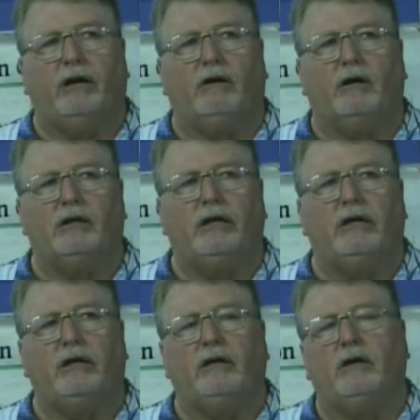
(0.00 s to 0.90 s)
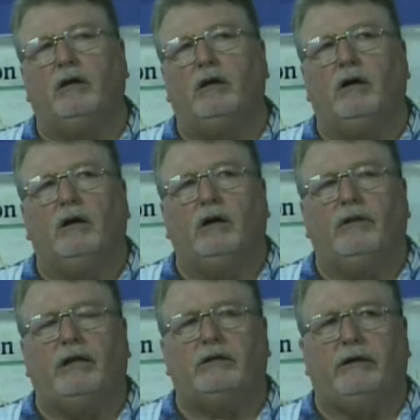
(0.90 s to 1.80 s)
are cleaning,
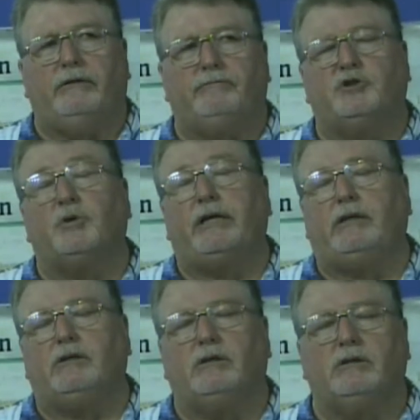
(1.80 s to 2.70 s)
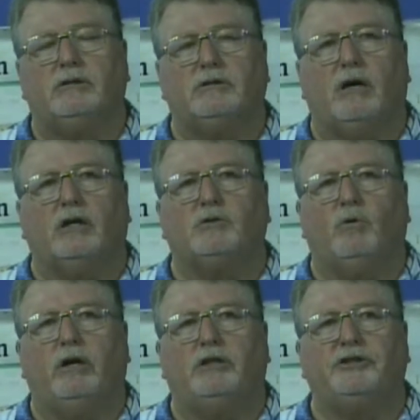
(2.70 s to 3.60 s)
that they treat, Saugus
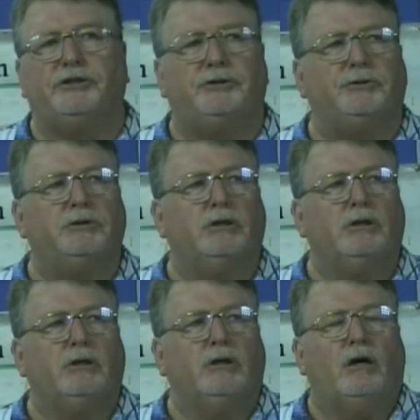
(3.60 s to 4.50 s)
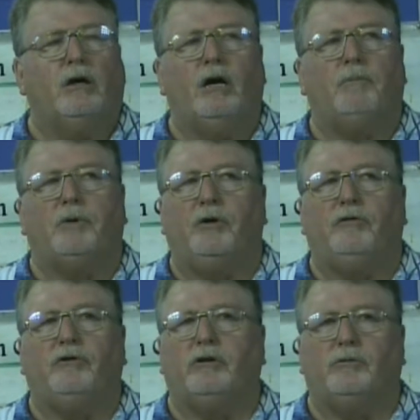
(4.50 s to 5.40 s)
1 and 2, are not
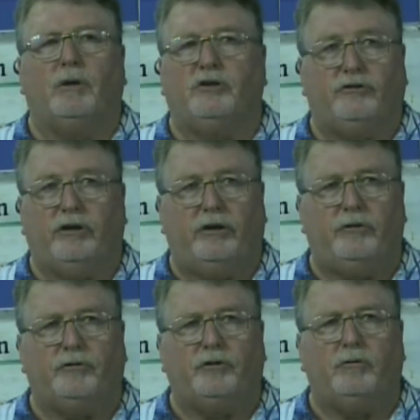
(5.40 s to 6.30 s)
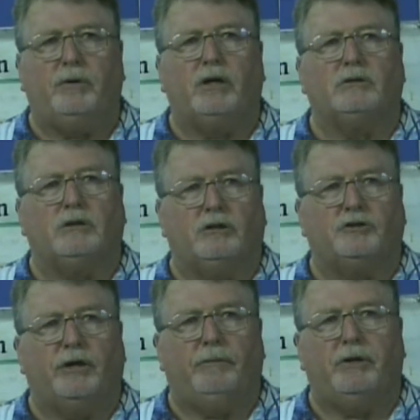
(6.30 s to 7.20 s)
producing as much as they used to because of the
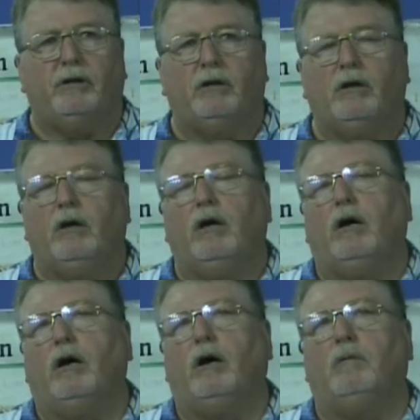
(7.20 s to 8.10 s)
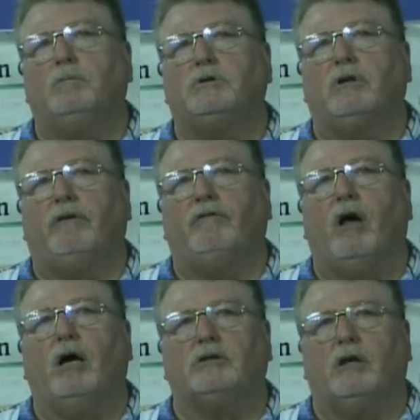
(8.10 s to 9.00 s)
treatment. So they've
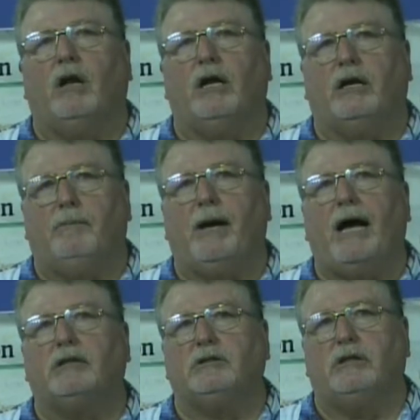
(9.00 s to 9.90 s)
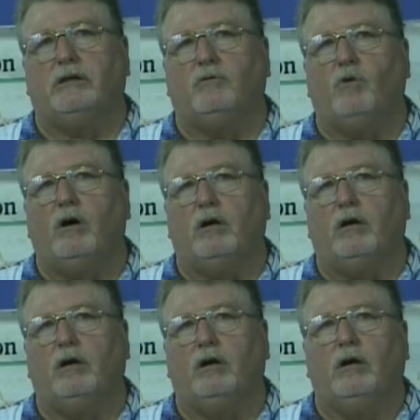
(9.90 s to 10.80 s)
lost a lot of capacity in
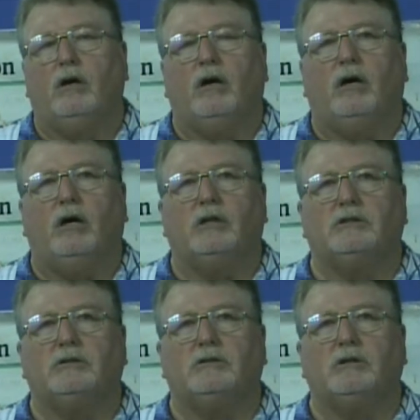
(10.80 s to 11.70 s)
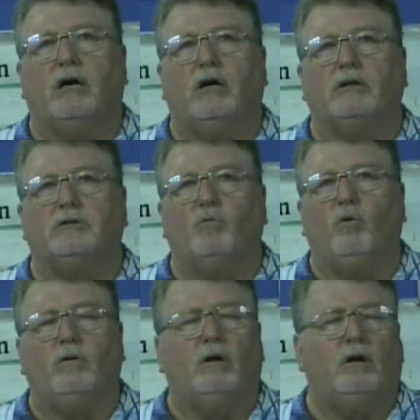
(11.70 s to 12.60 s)
water. Valencia